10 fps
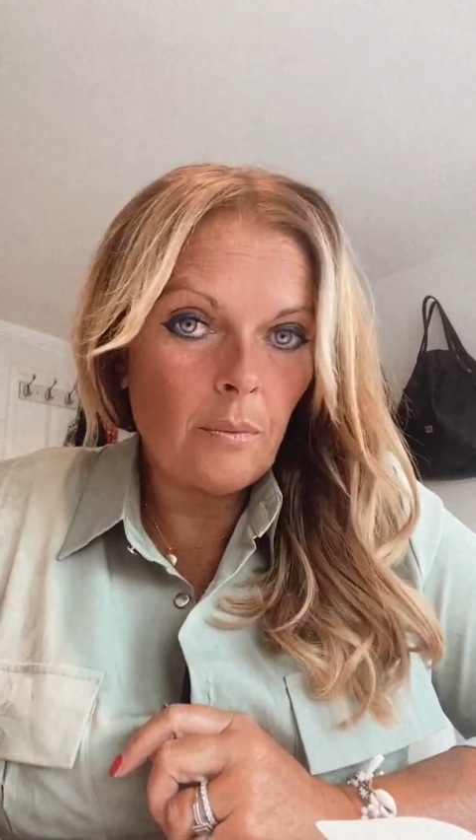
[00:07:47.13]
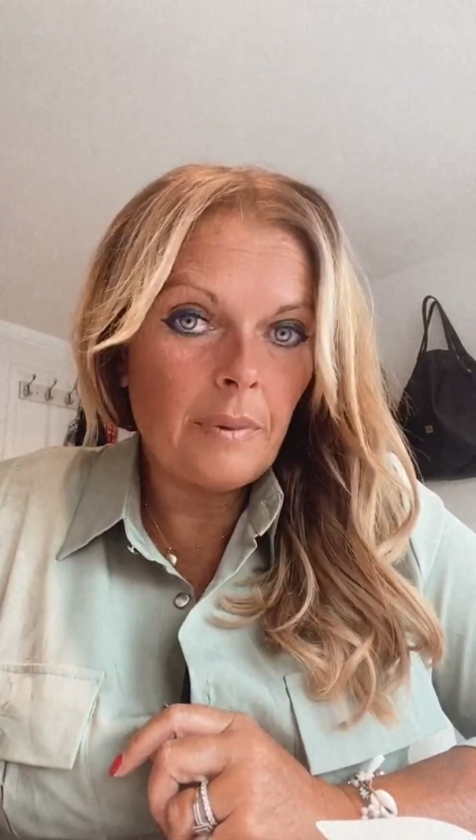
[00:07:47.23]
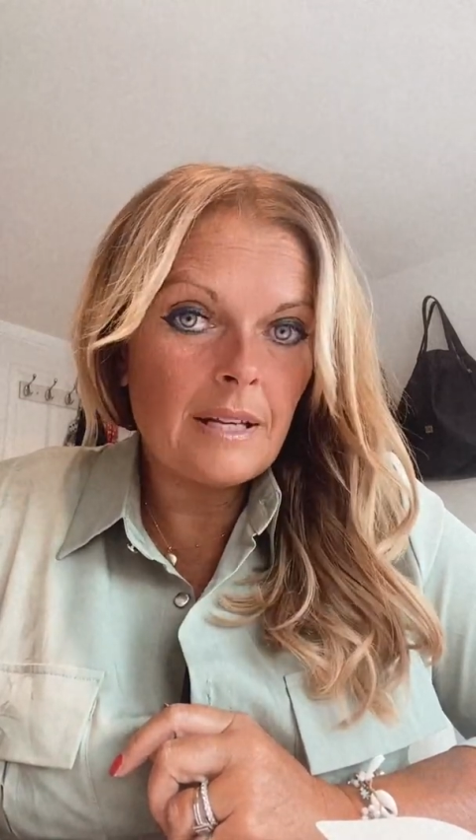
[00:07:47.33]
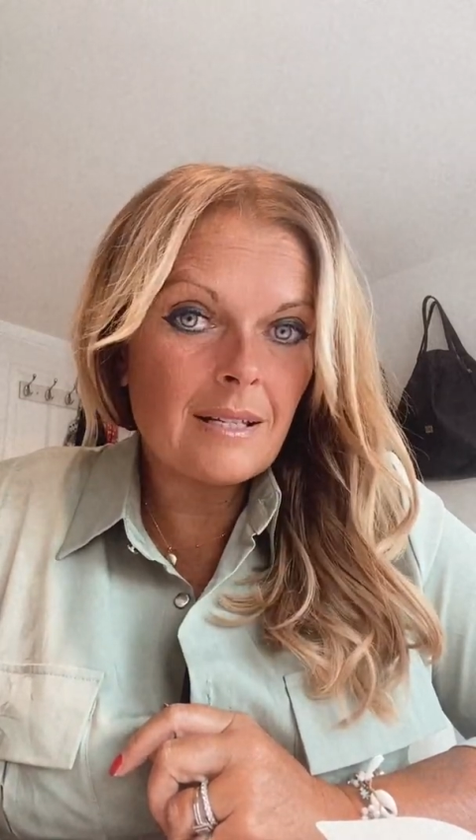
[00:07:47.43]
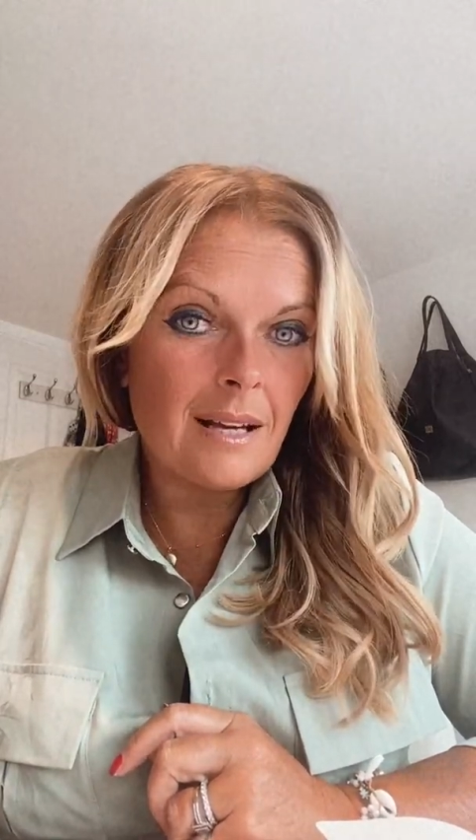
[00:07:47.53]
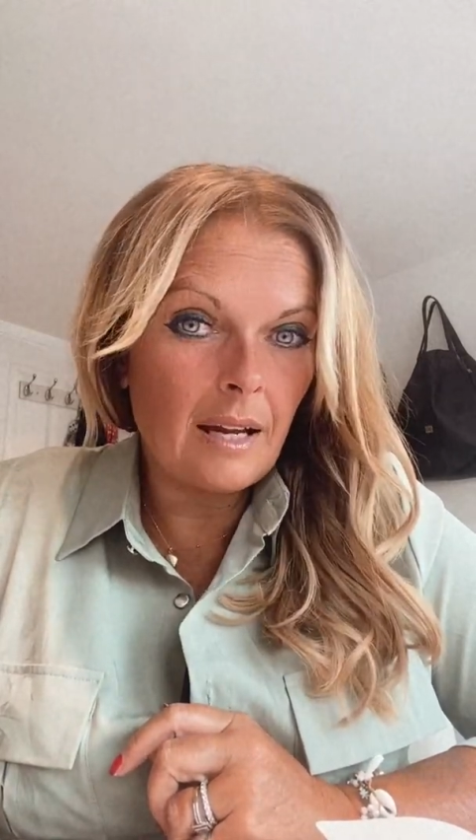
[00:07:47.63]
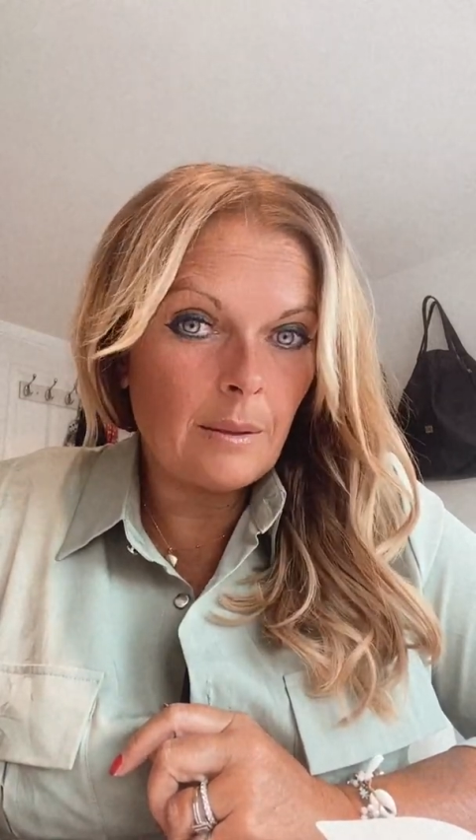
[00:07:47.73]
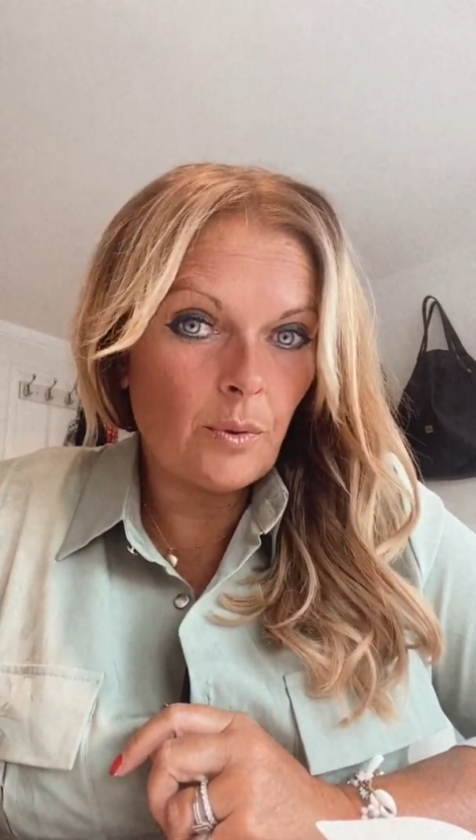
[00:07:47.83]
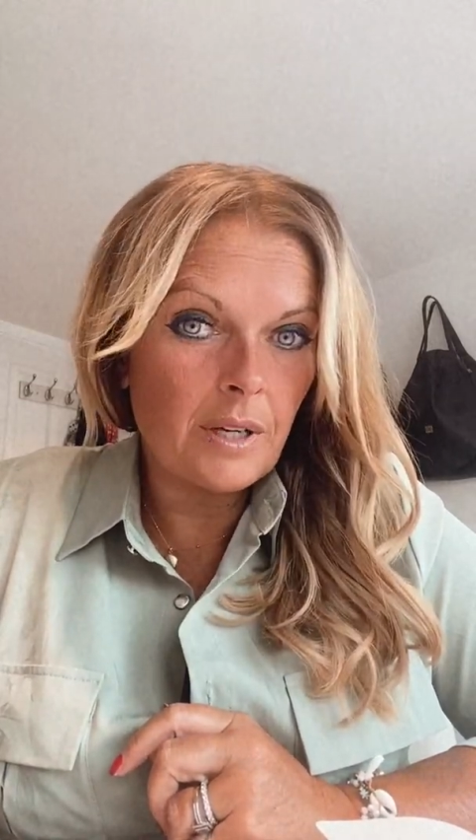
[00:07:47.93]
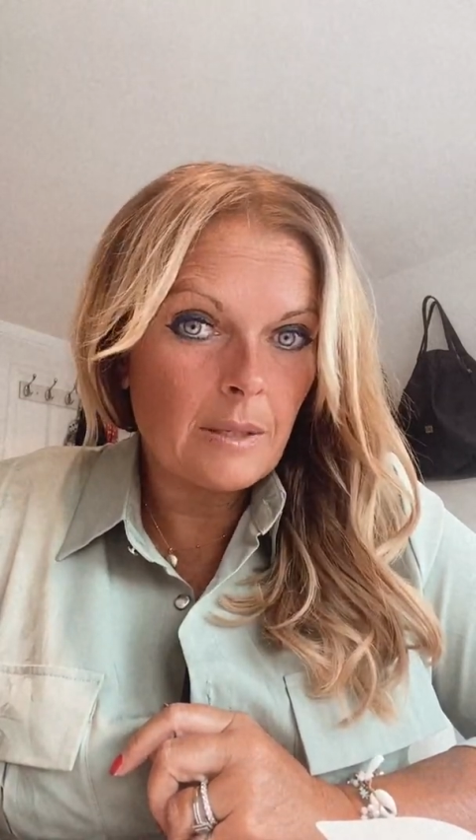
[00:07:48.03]
but it's slightly
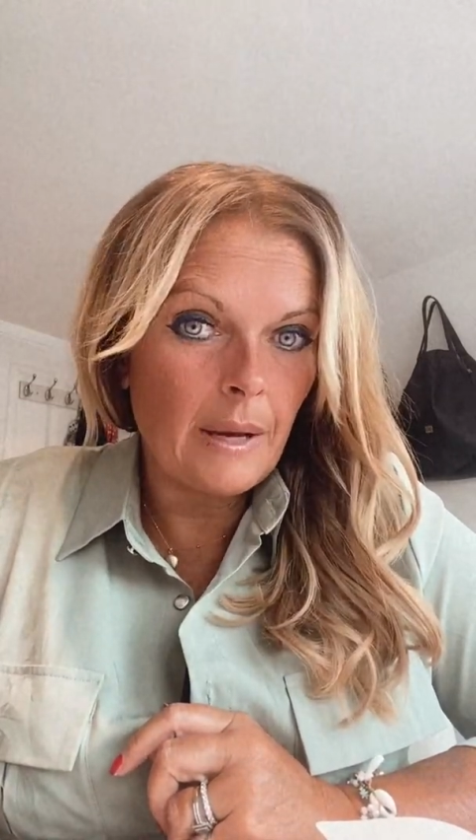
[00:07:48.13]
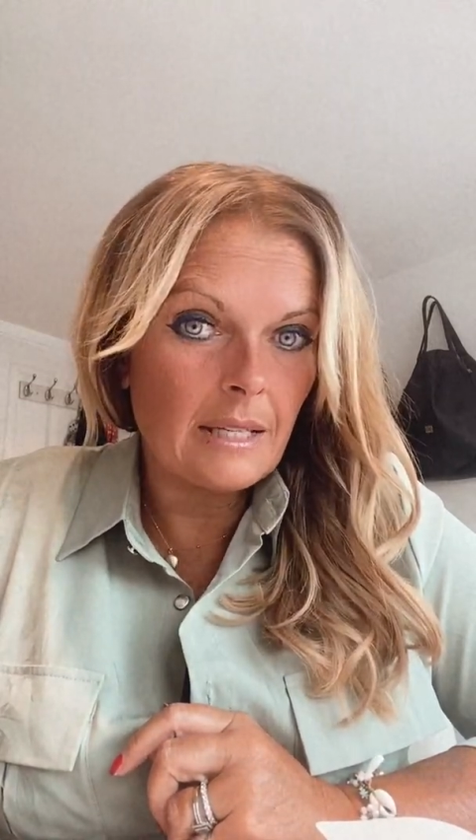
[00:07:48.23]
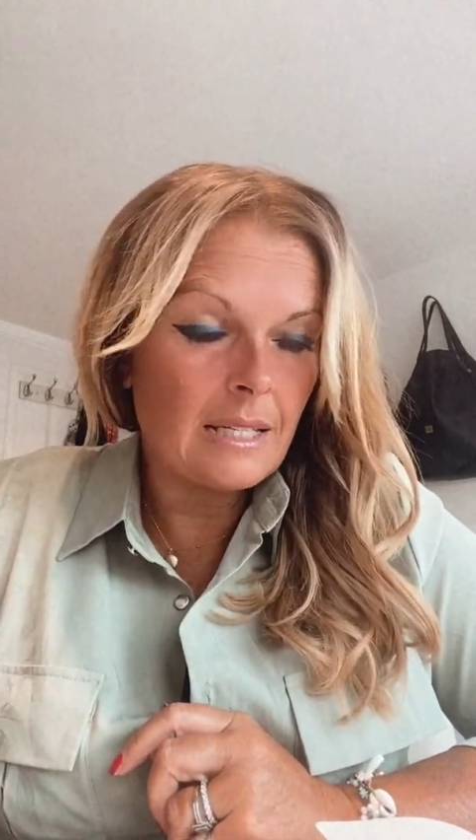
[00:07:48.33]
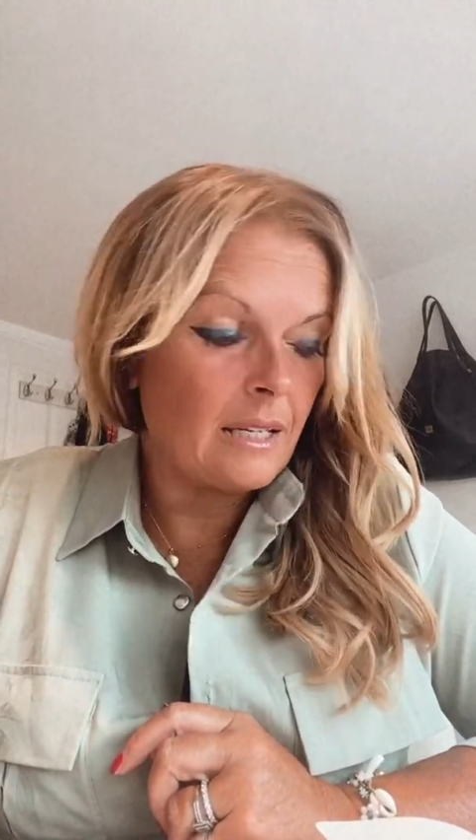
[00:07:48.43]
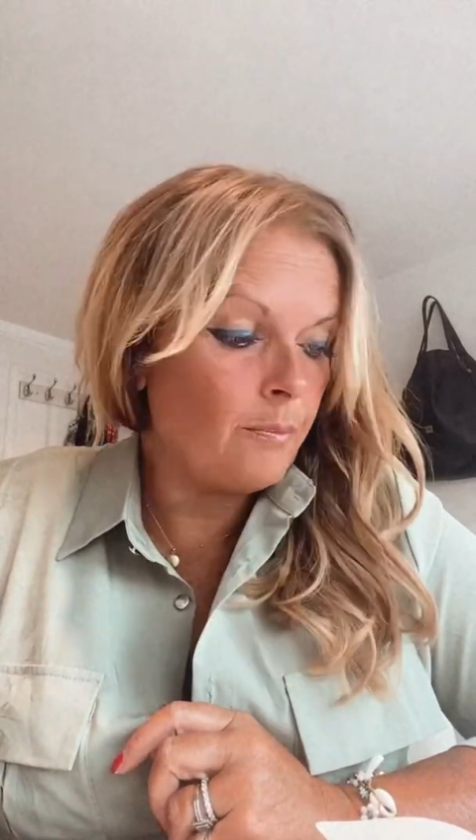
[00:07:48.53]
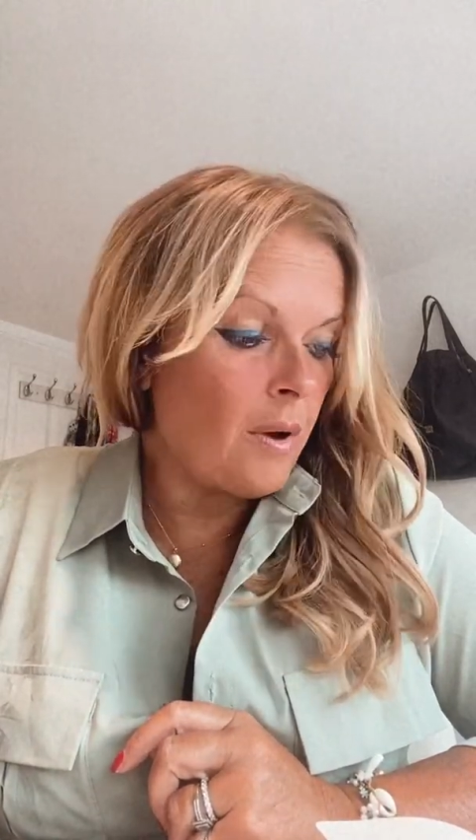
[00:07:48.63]
more expensive,